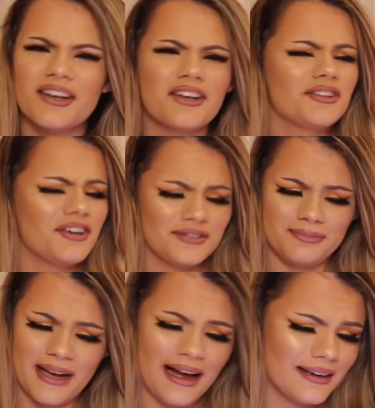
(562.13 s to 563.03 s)
Good on,
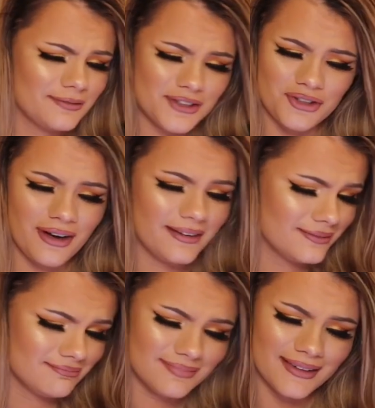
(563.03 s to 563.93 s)
Callum, for
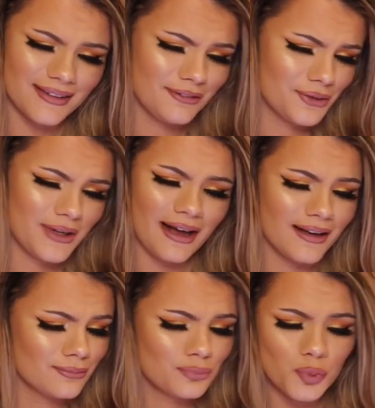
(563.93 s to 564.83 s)
trying. I love you,
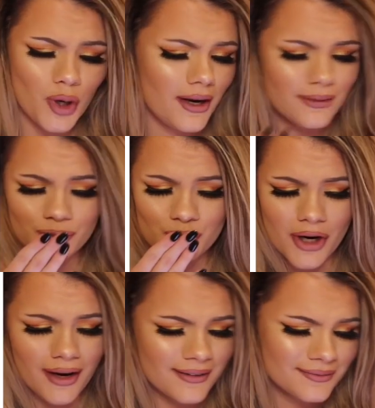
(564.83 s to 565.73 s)
Callum. What?
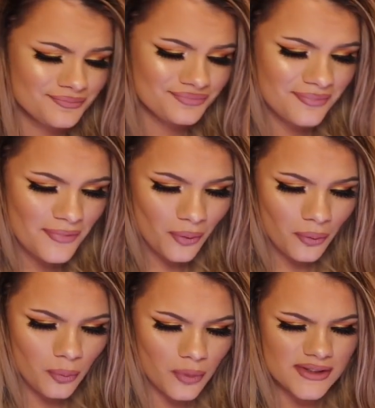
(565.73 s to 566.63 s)

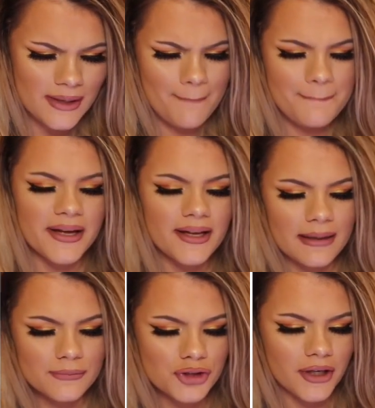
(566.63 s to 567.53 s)
What's up, bit?
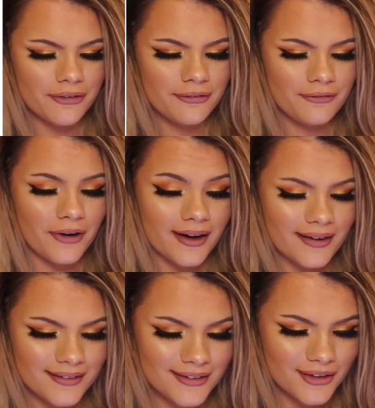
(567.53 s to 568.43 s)
I'm trying to fuck.
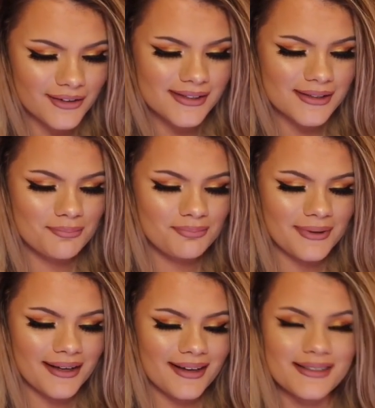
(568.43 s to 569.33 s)
Got some
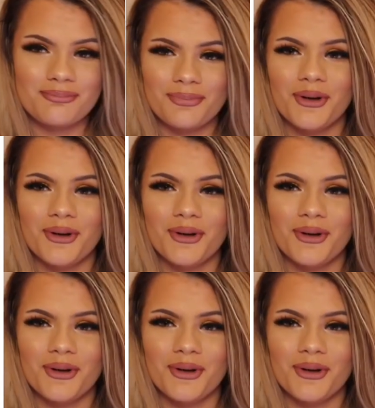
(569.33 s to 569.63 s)
big ass.